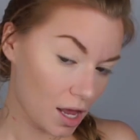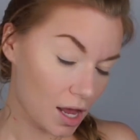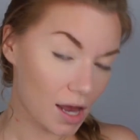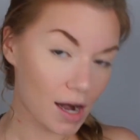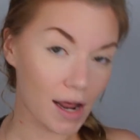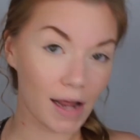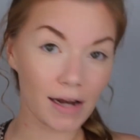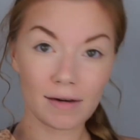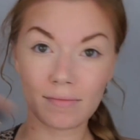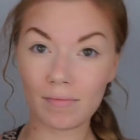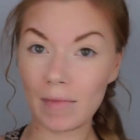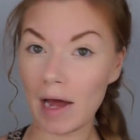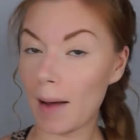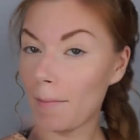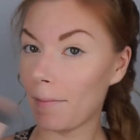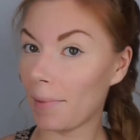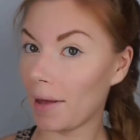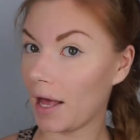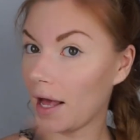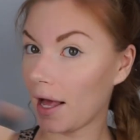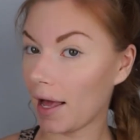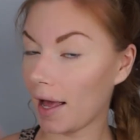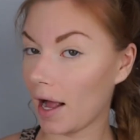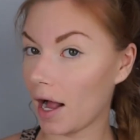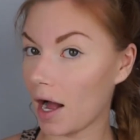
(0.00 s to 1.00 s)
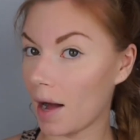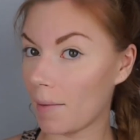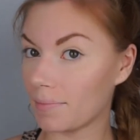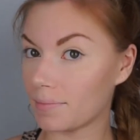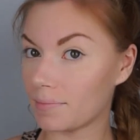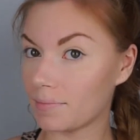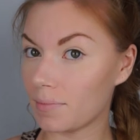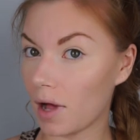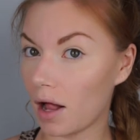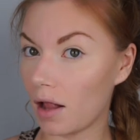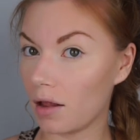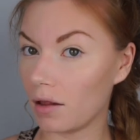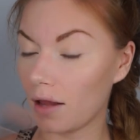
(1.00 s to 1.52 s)
And I'm not picking
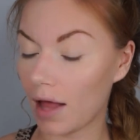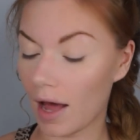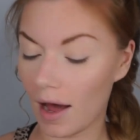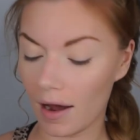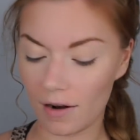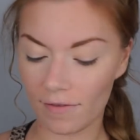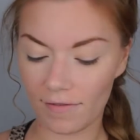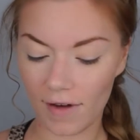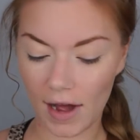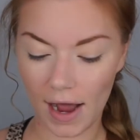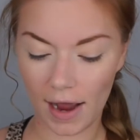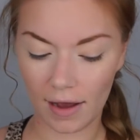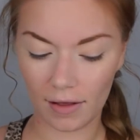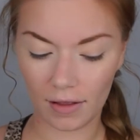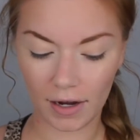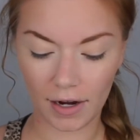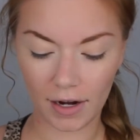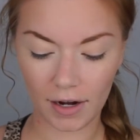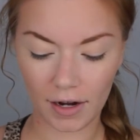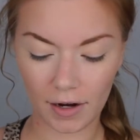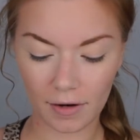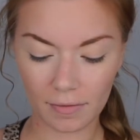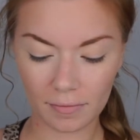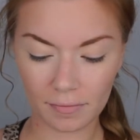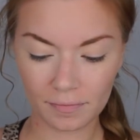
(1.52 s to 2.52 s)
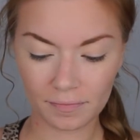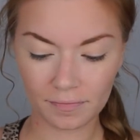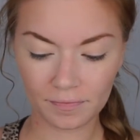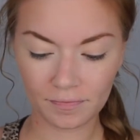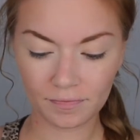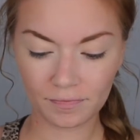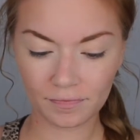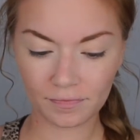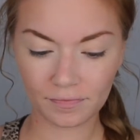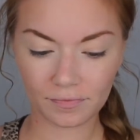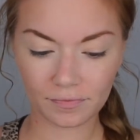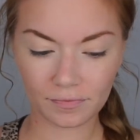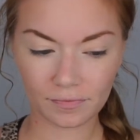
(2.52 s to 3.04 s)
up a lot of highlighter.
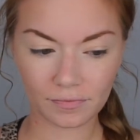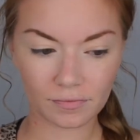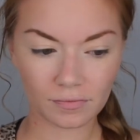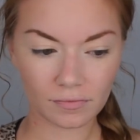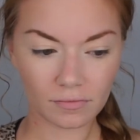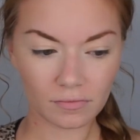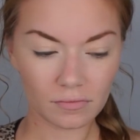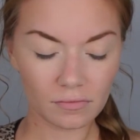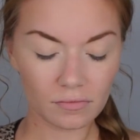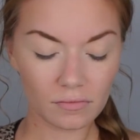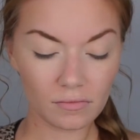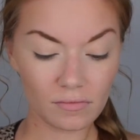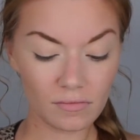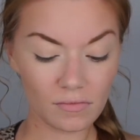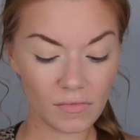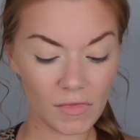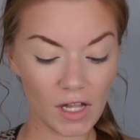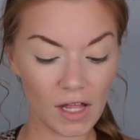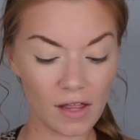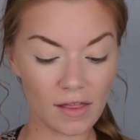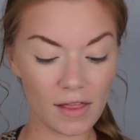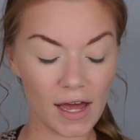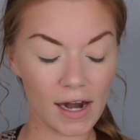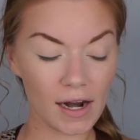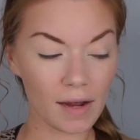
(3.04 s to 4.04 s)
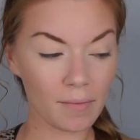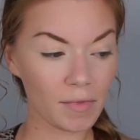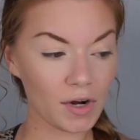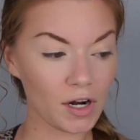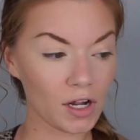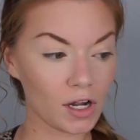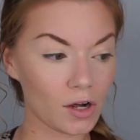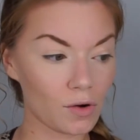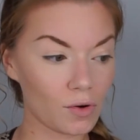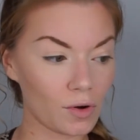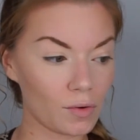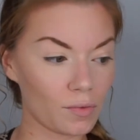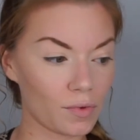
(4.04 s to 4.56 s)
Then I'm
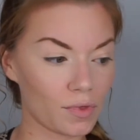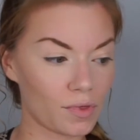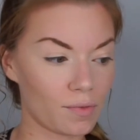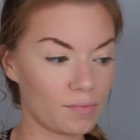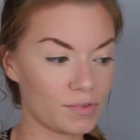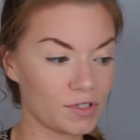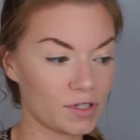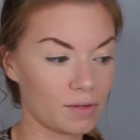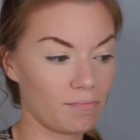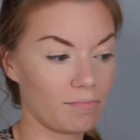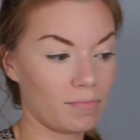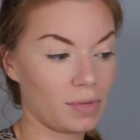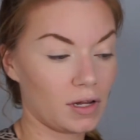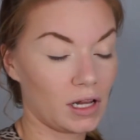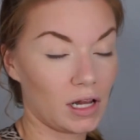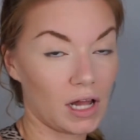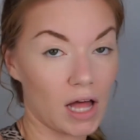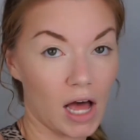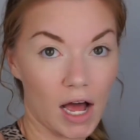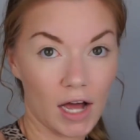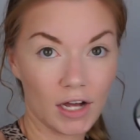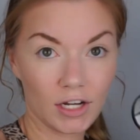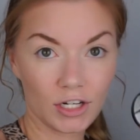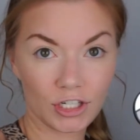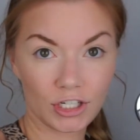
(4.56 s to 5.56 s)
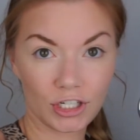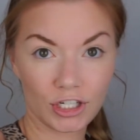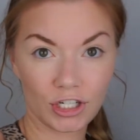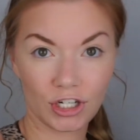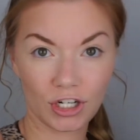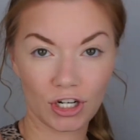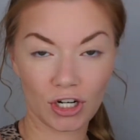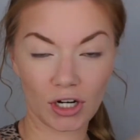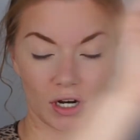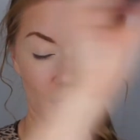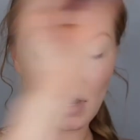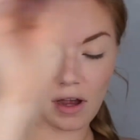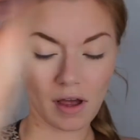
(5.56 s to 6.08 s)
gonna go in with some
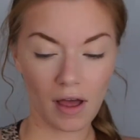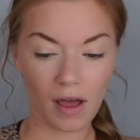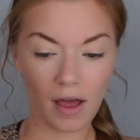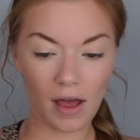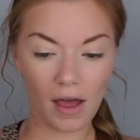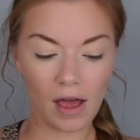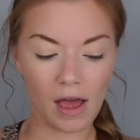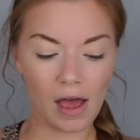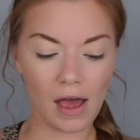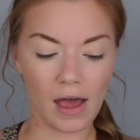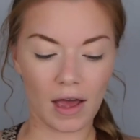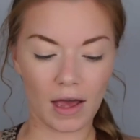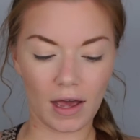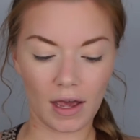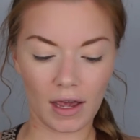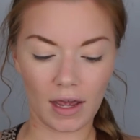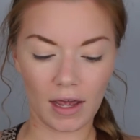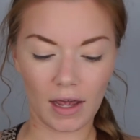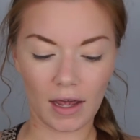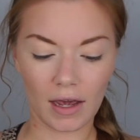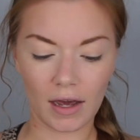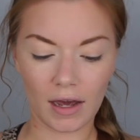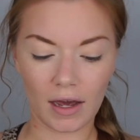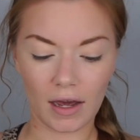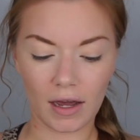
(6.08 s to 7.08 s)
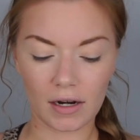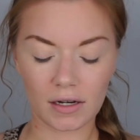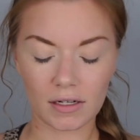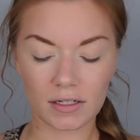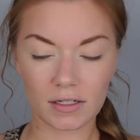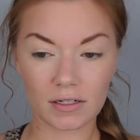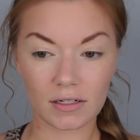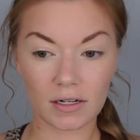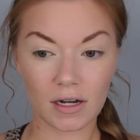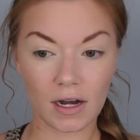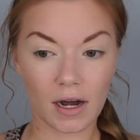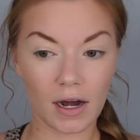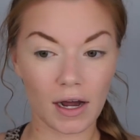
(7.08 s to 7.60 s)
blush,
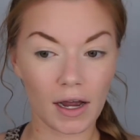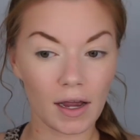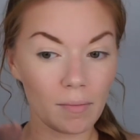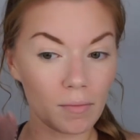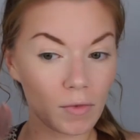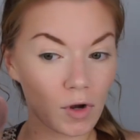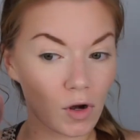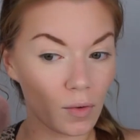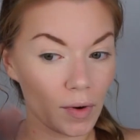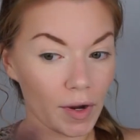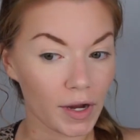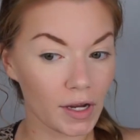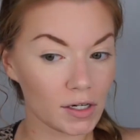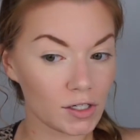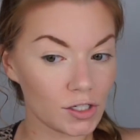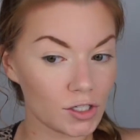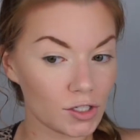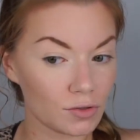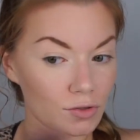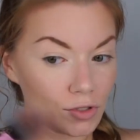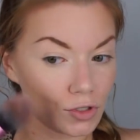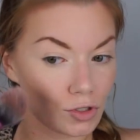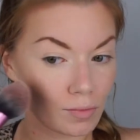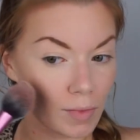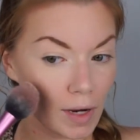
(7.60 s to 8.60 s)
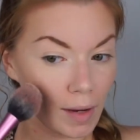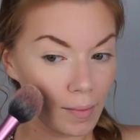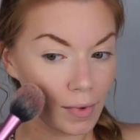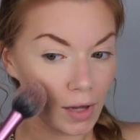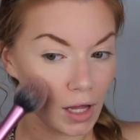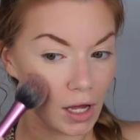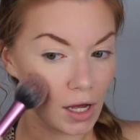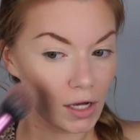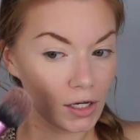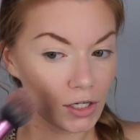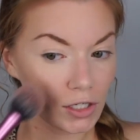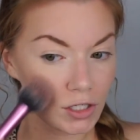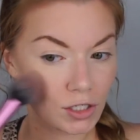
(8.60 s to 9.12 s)
and I'm going to do my
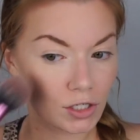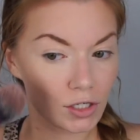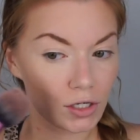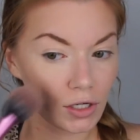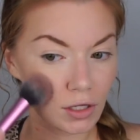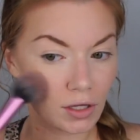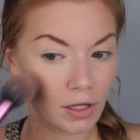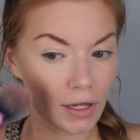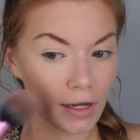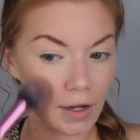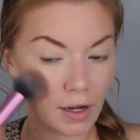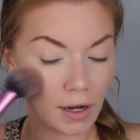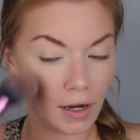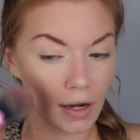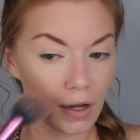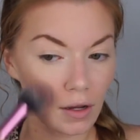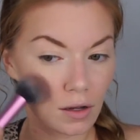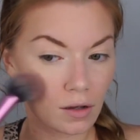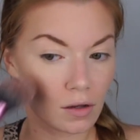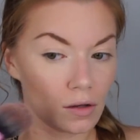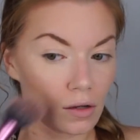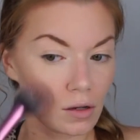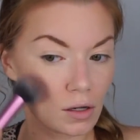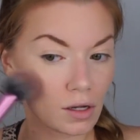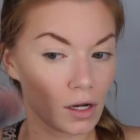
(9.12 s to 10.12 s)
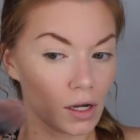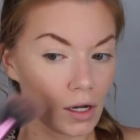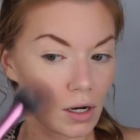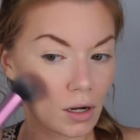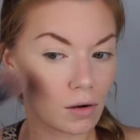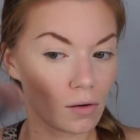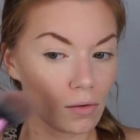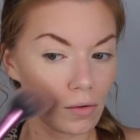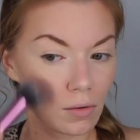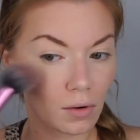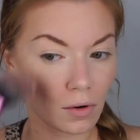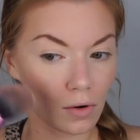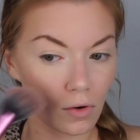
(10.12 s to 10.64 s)
blush like I, you
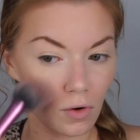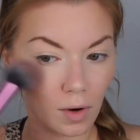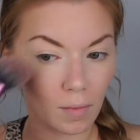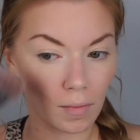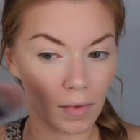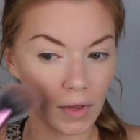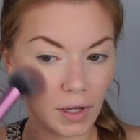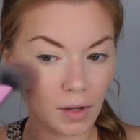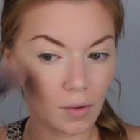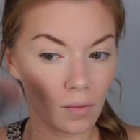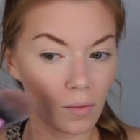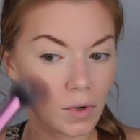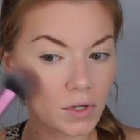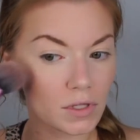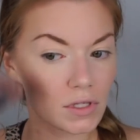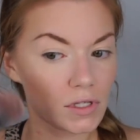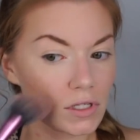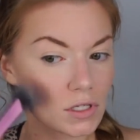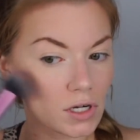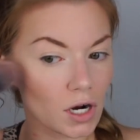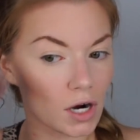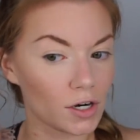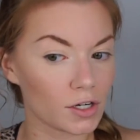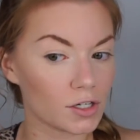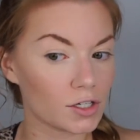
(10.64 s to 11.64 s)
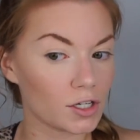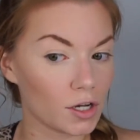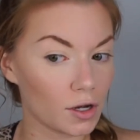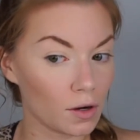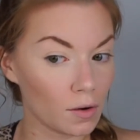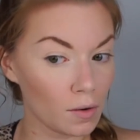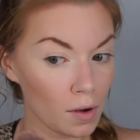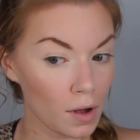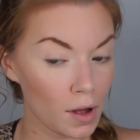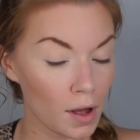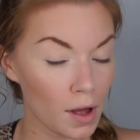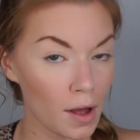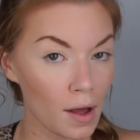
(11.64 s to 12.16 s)
know, normally would start
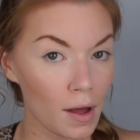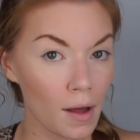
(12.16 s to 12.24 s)
to.